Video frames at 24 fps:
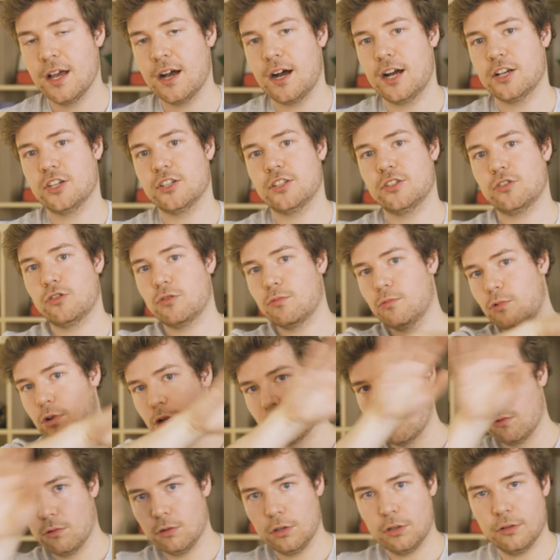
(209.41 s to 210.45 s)
I just don't
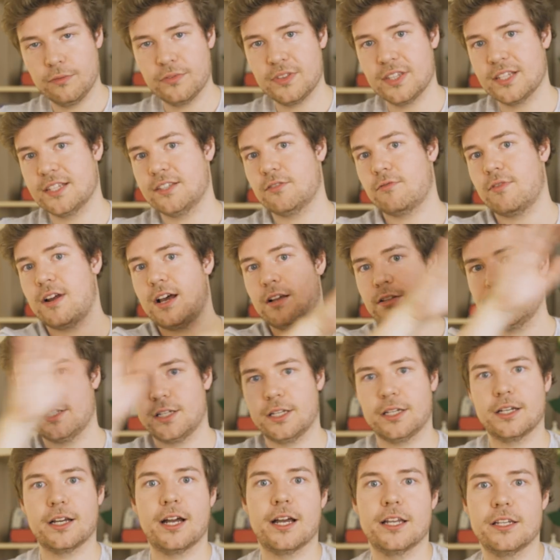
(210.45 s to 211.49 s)
want all of the
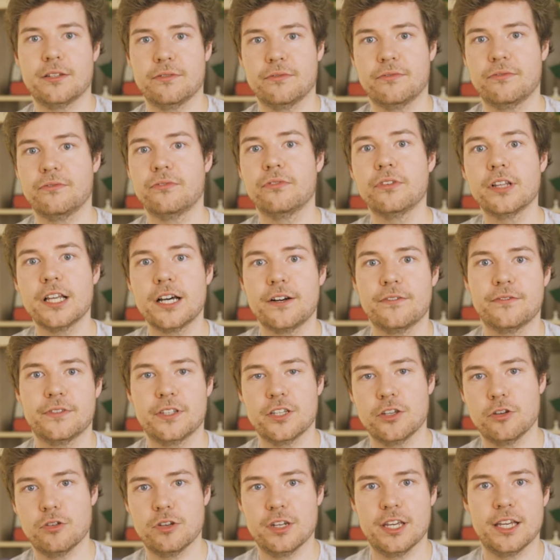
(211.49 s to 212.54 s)
surrounding kind of fluff
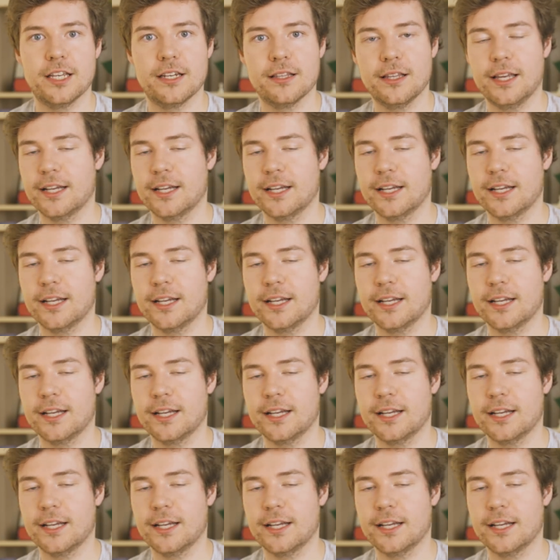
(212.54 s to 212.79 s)
that you need,